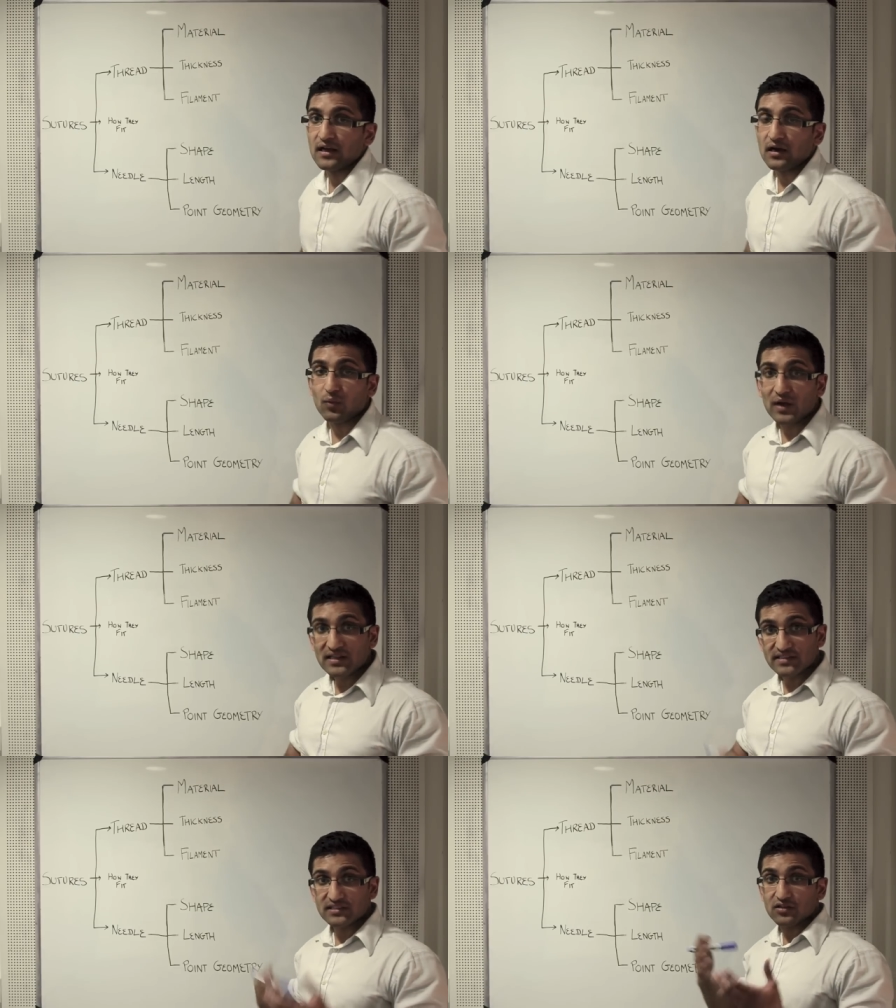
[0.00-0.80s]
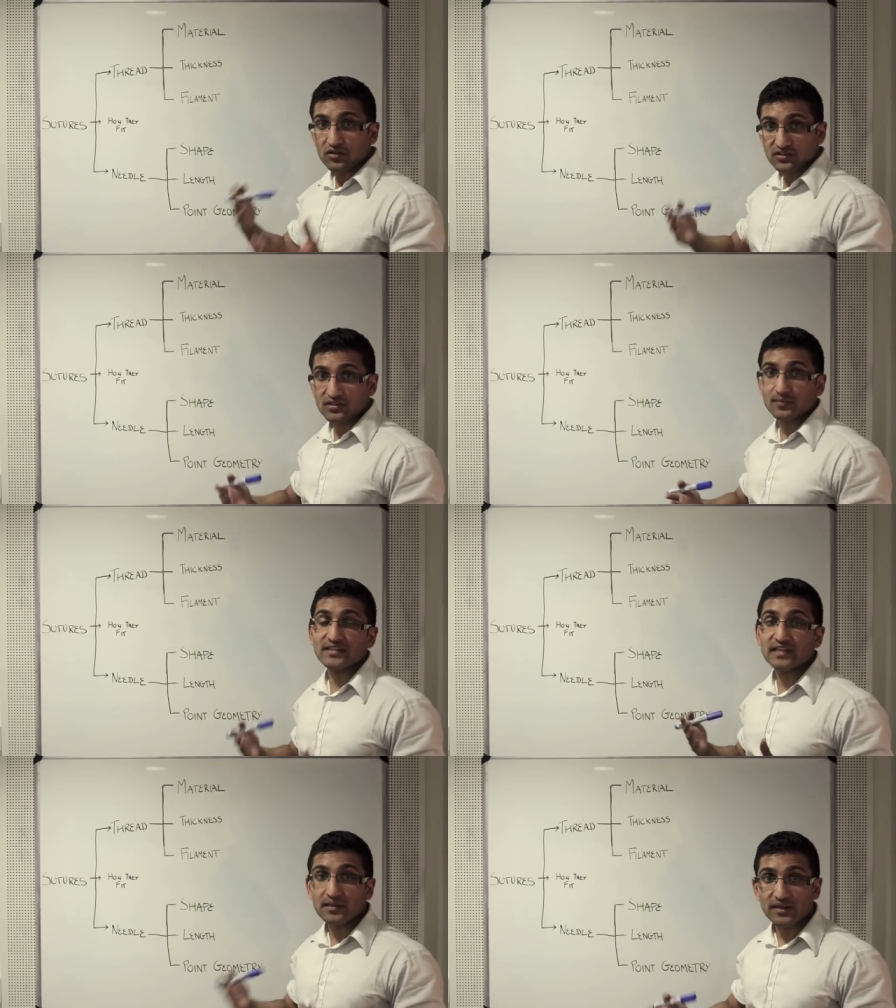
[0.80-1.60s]
uh, whilst there's lots to be
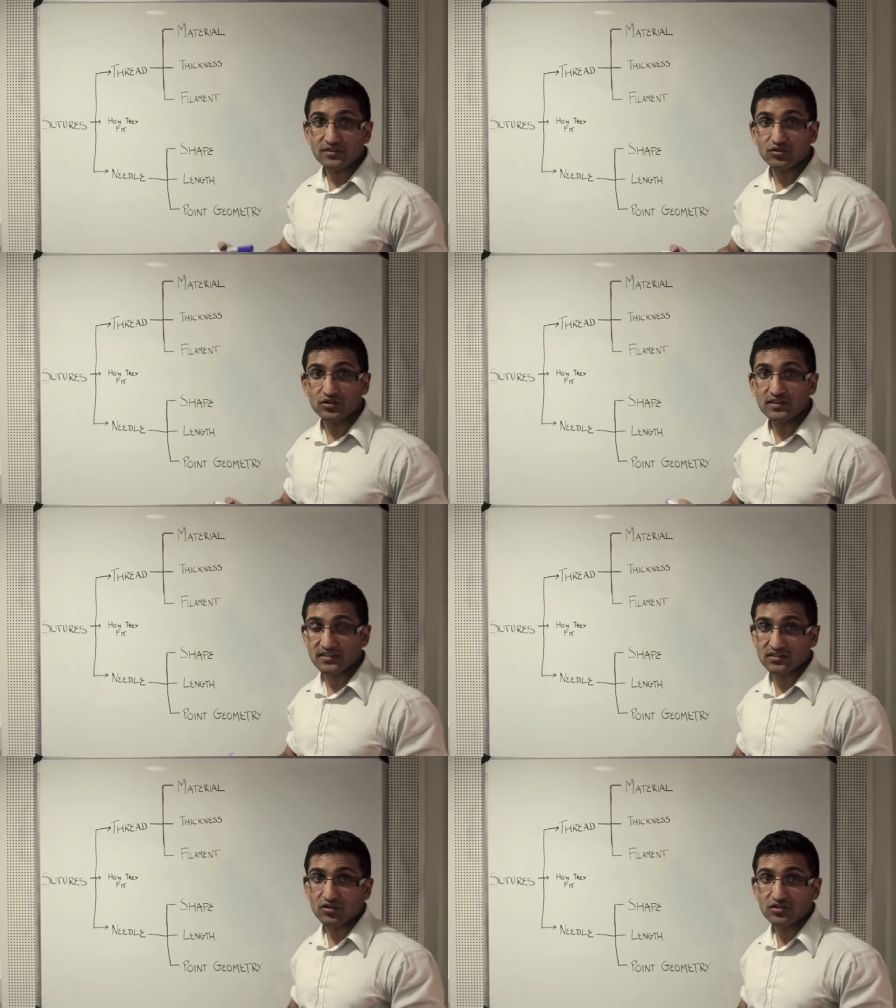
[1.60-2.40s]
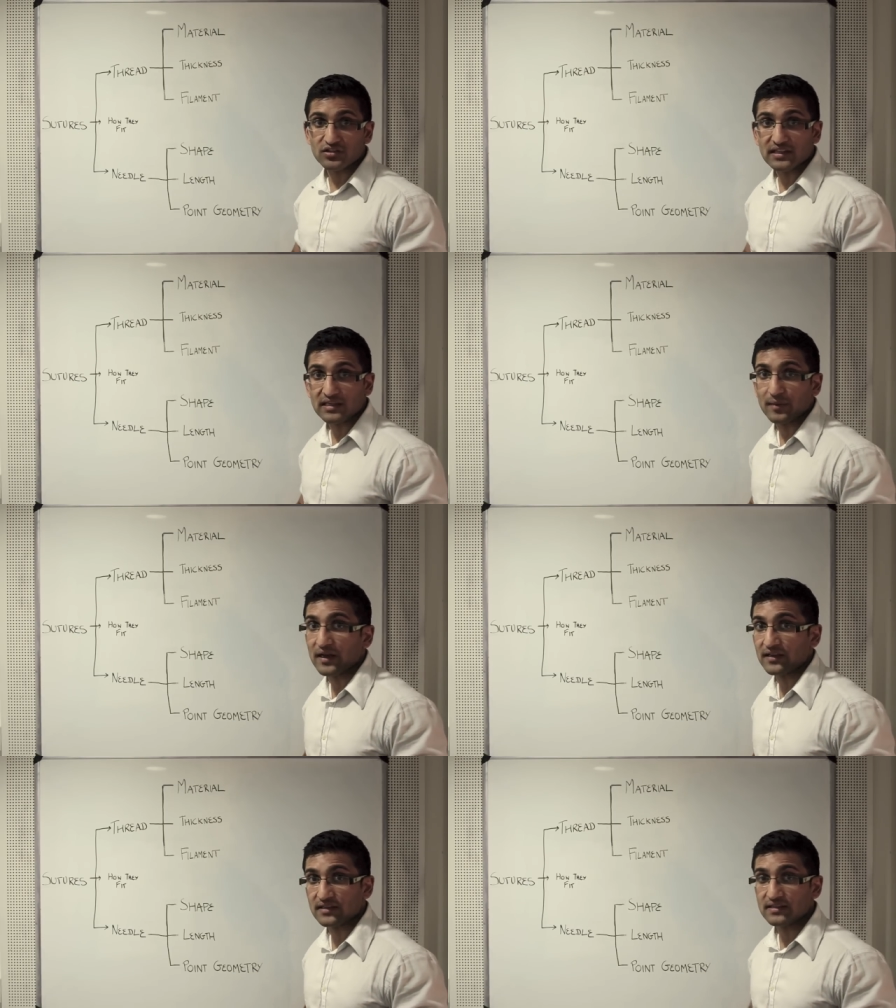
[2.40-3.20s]
said about sutures, as long as you think
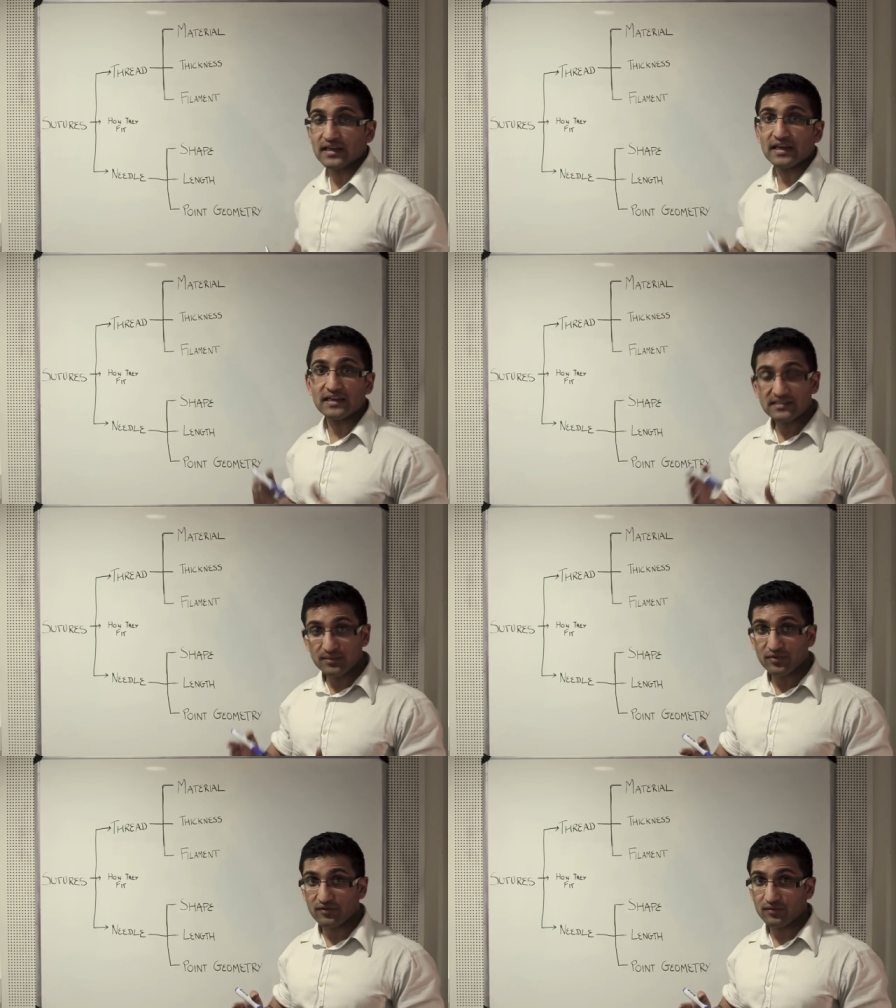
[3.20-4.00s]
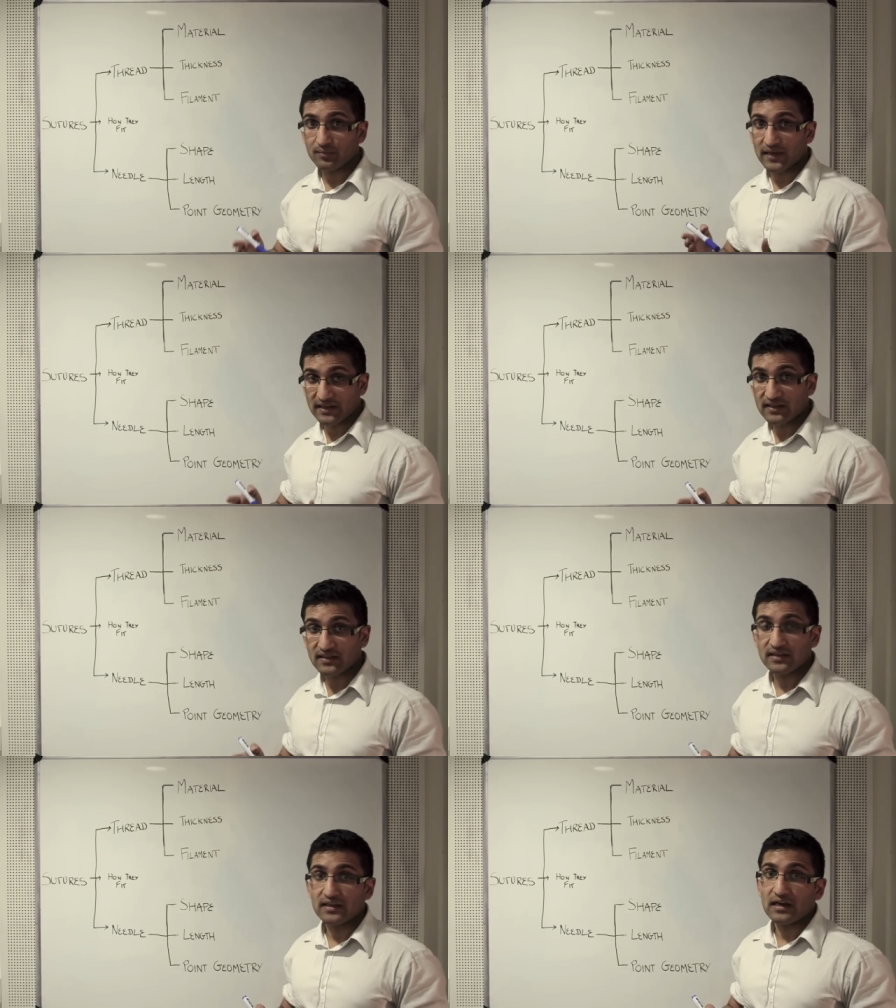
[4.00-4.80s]
about it in a simple manner,
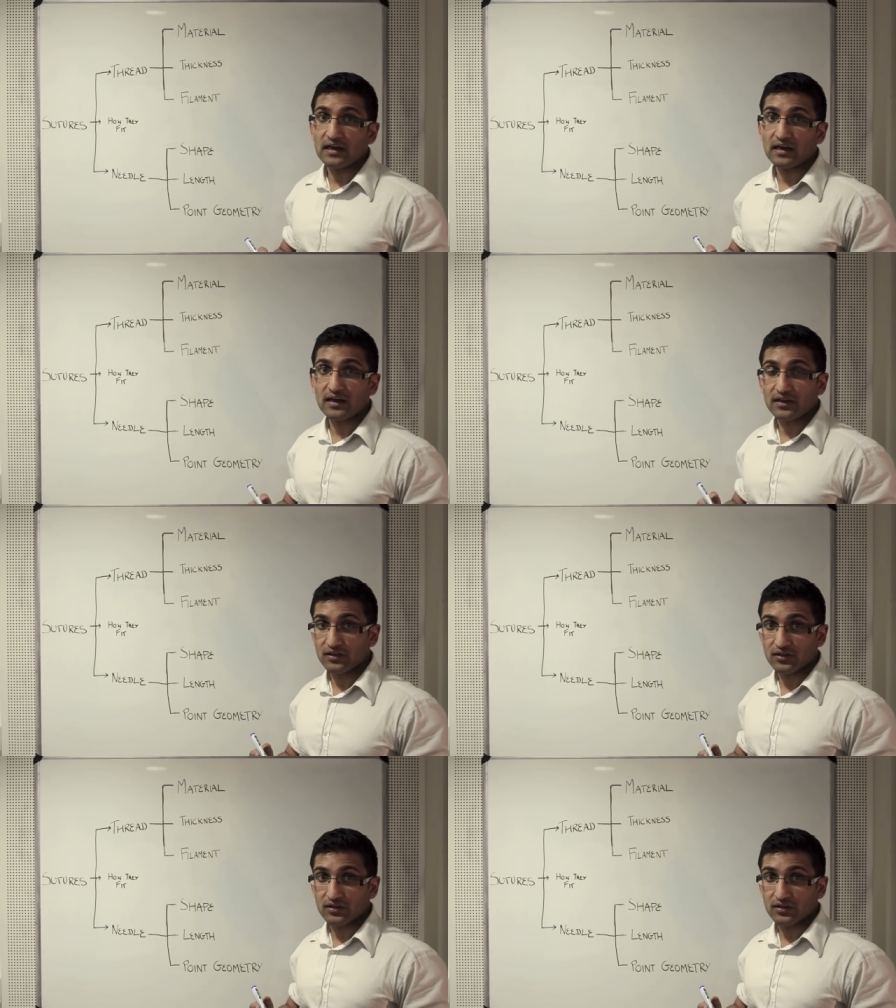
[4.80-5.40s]
uh,